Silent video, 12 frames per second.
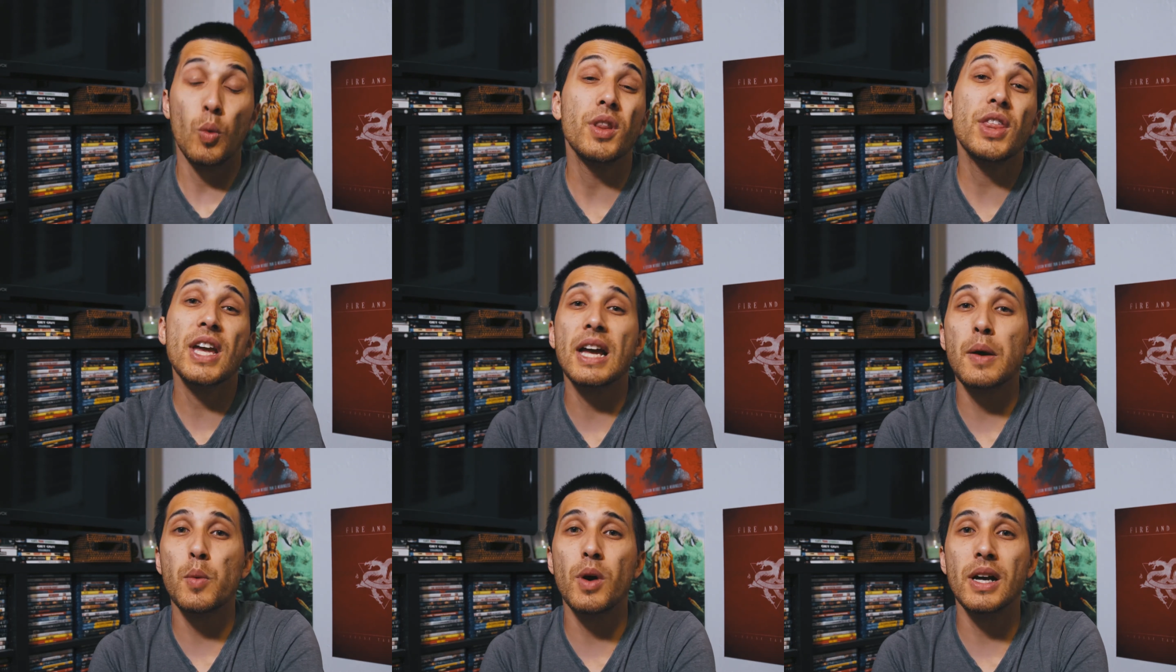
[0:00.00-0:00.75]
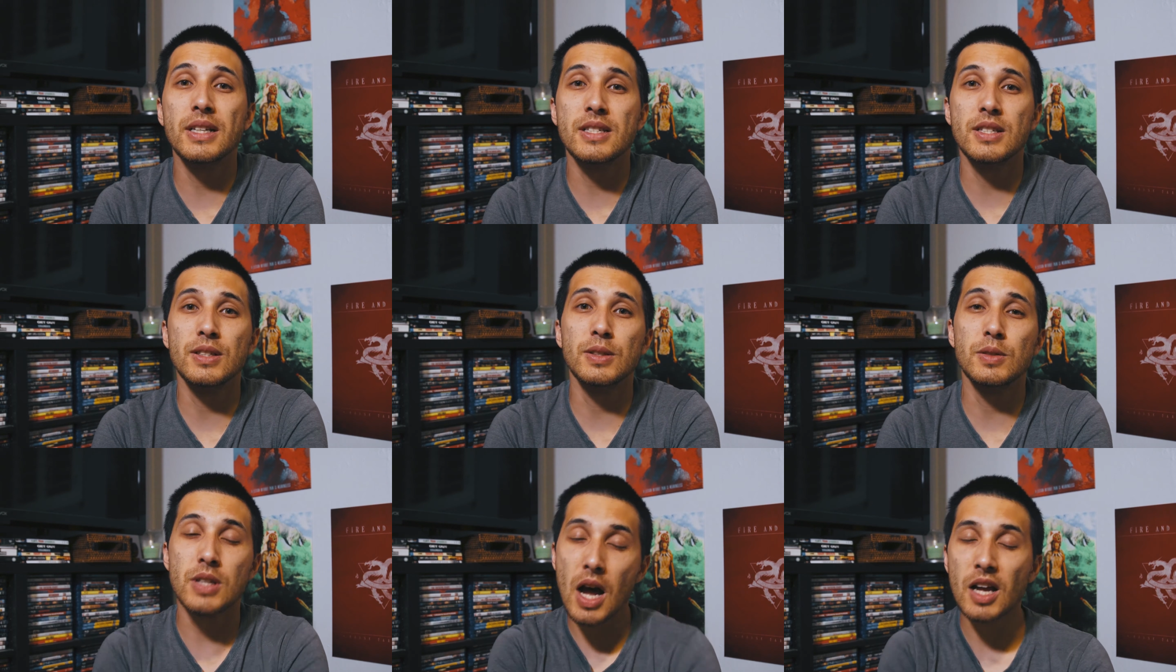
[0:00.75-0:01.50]
One thing I want
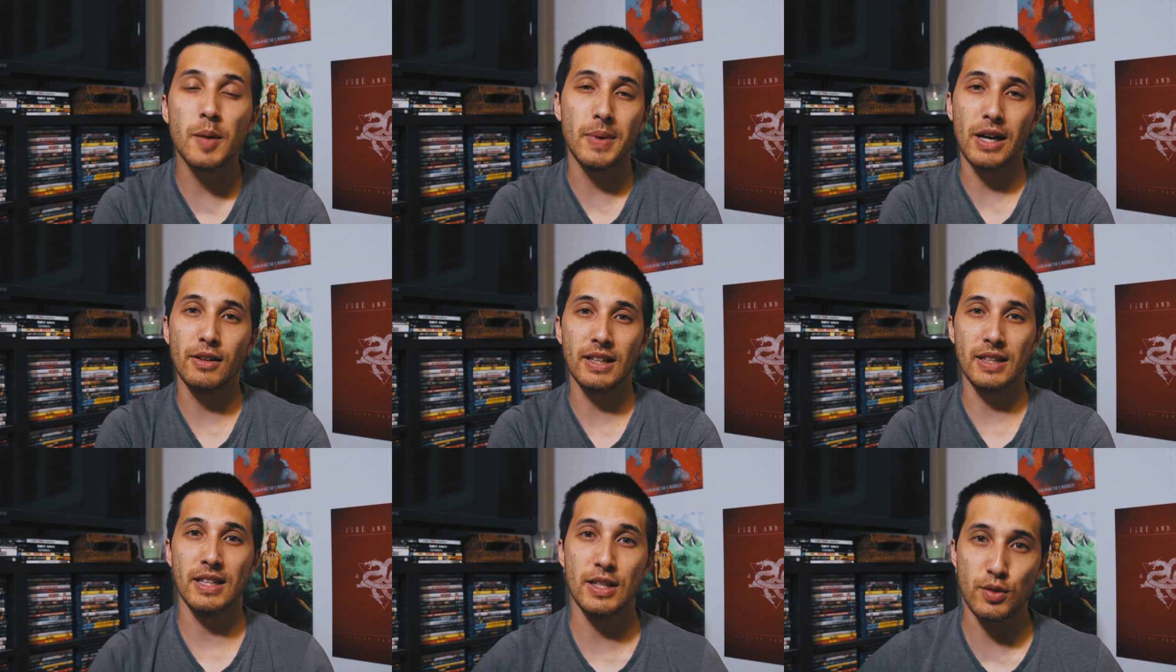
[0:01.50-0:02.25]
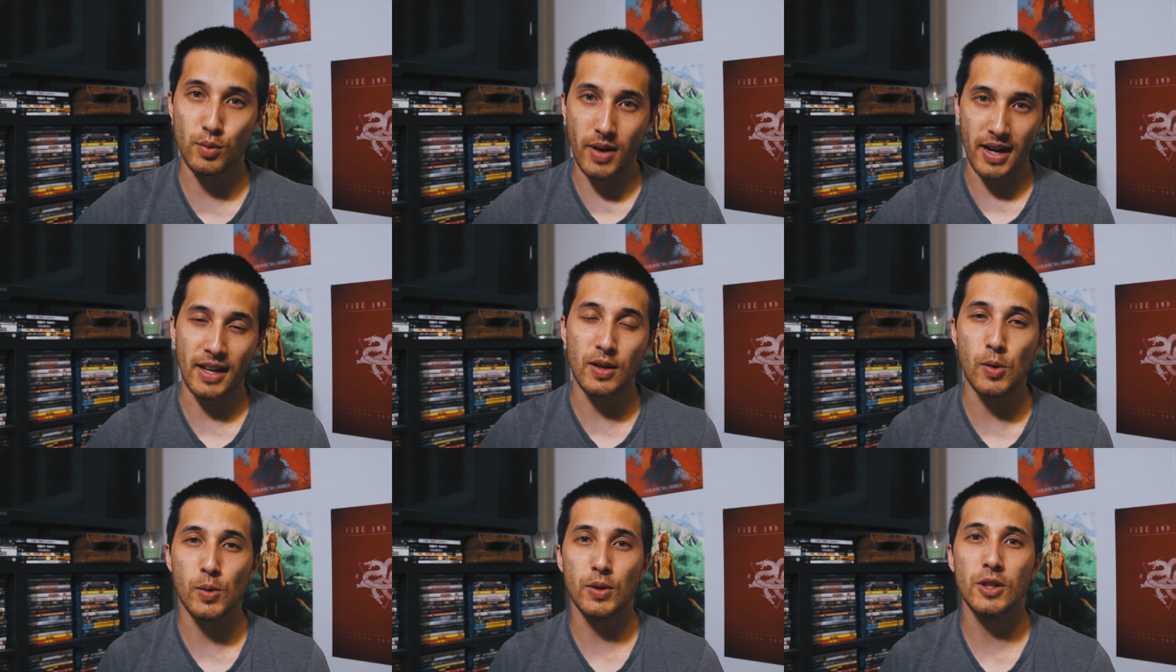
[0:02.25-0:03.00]
to talk about in this writing
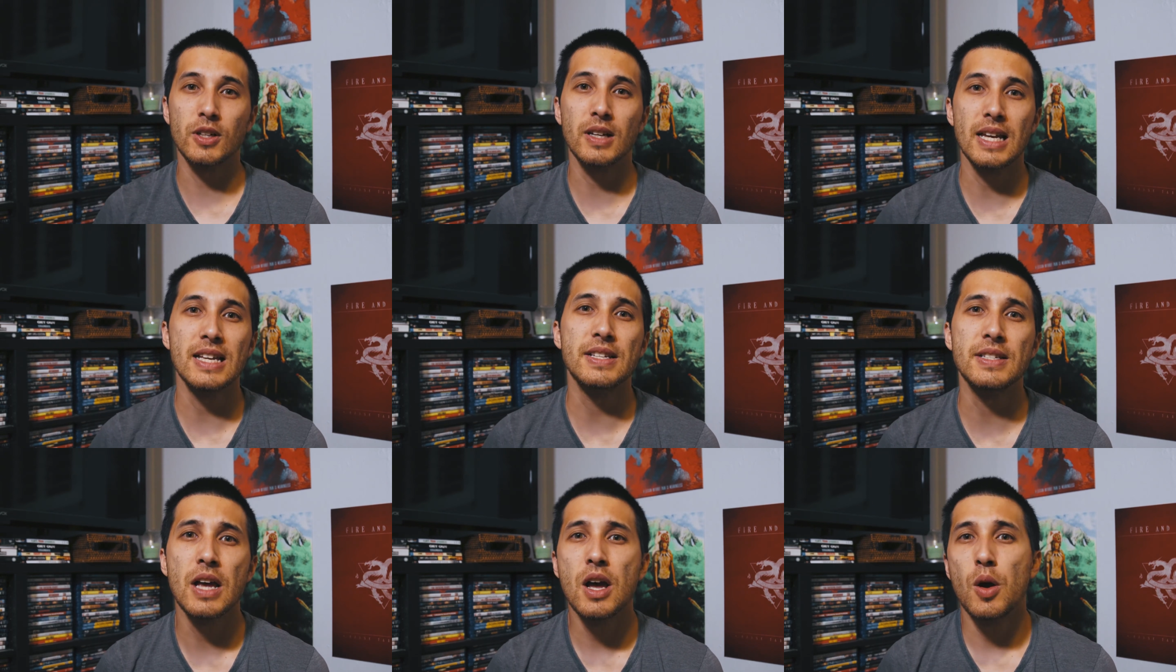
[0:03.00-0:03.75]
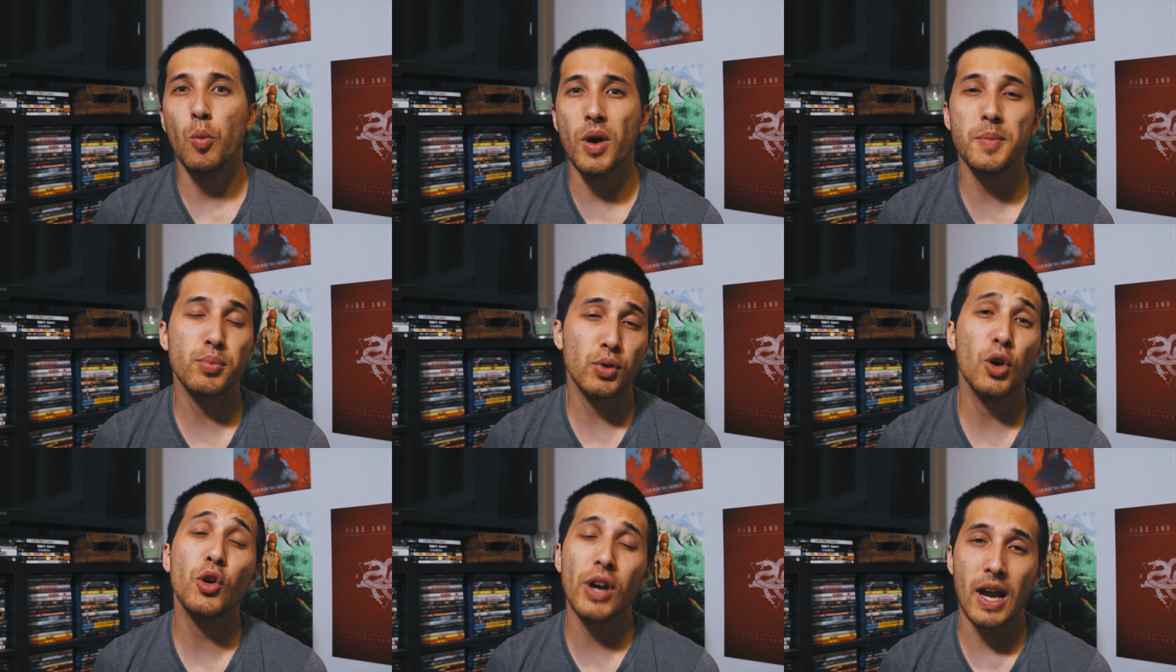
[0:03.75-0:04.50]
corner is what
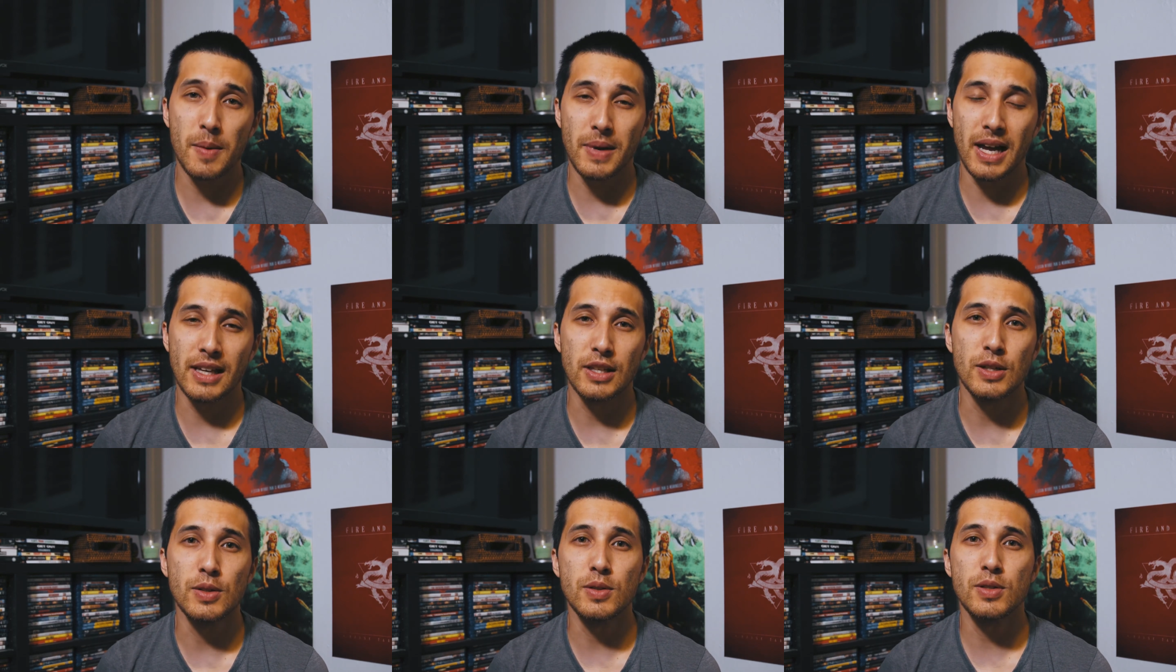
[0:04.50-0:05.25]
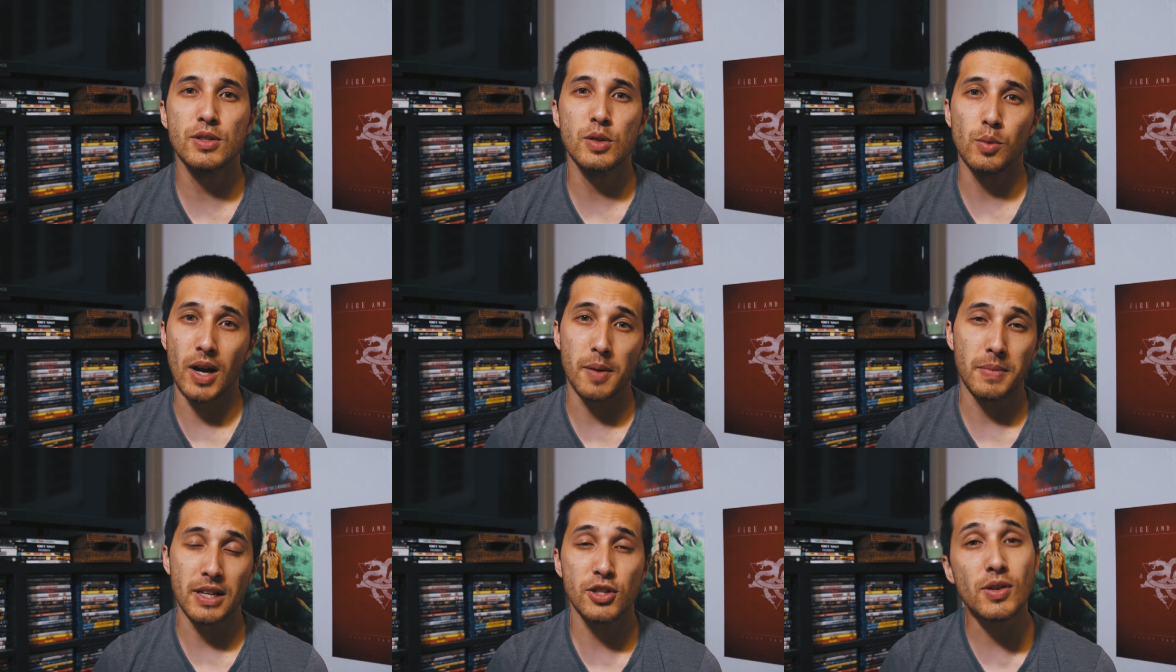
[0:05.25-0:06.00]
program I use to
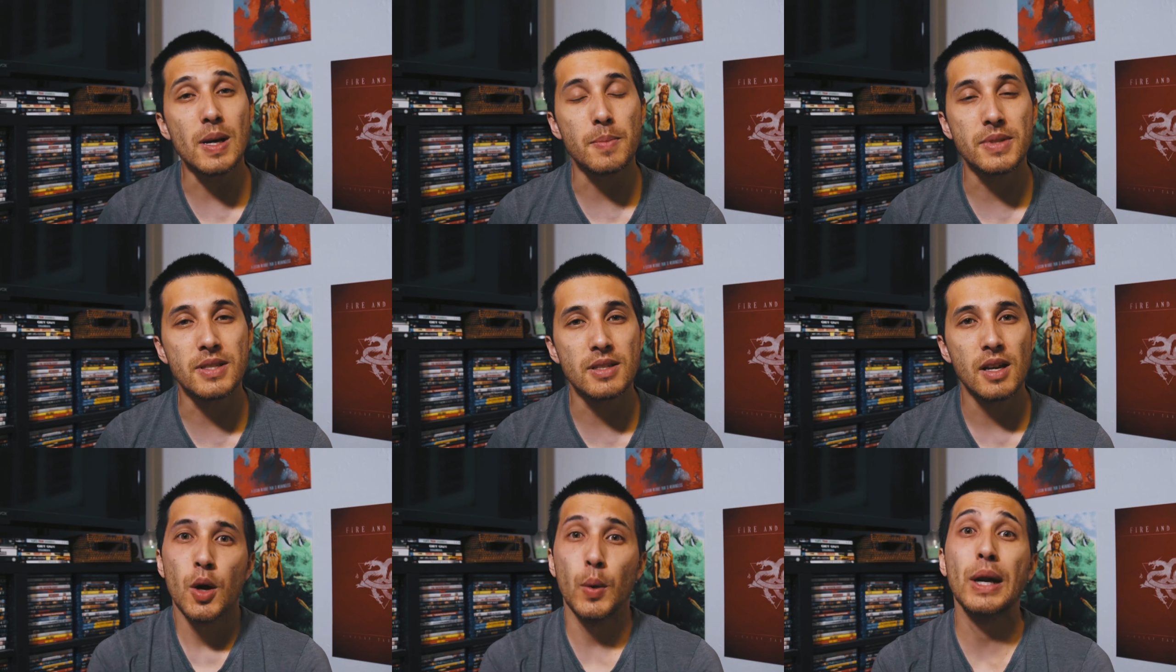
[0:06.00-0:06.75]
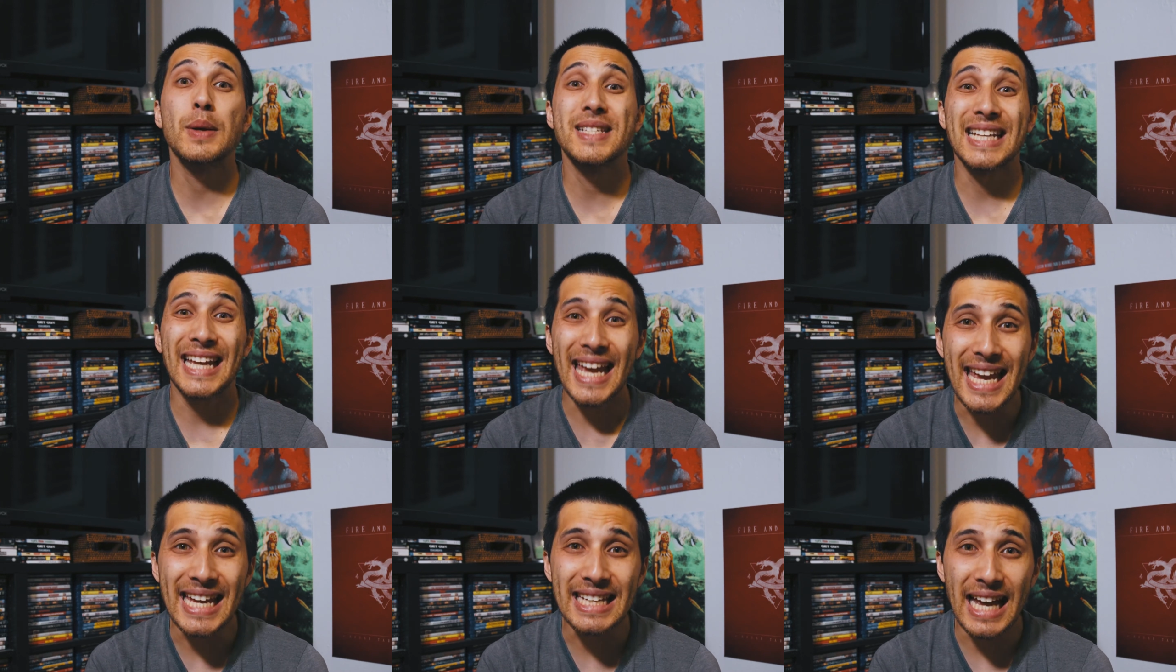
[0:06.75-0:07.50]
write my scripts. When I was a
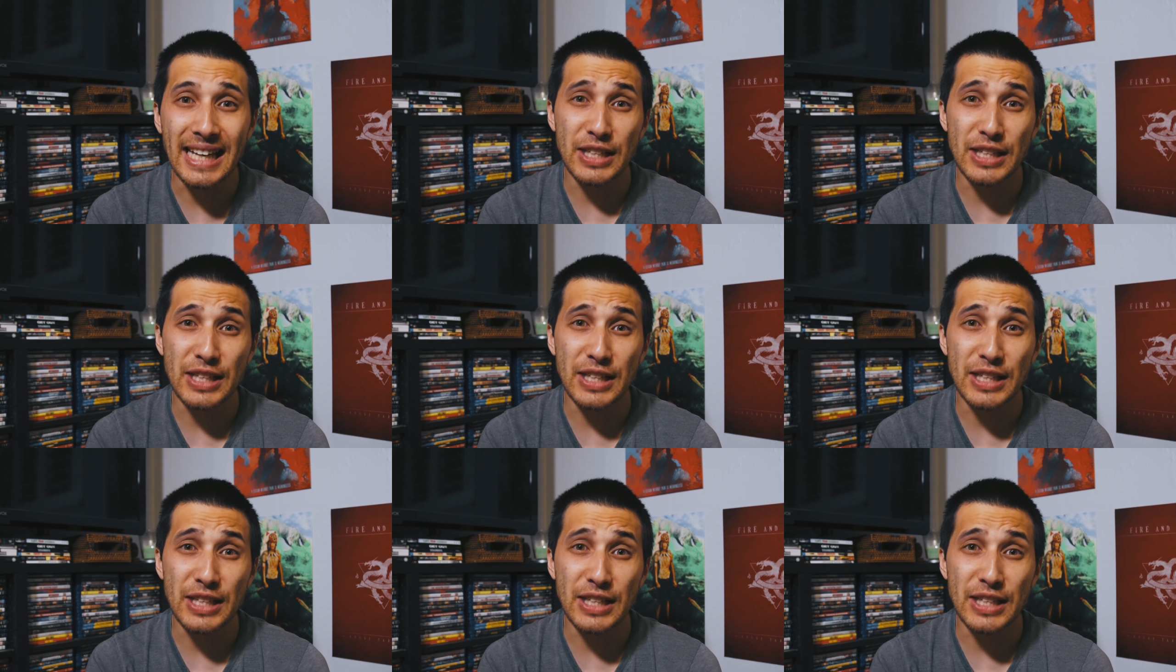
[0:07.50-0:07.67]
kid, I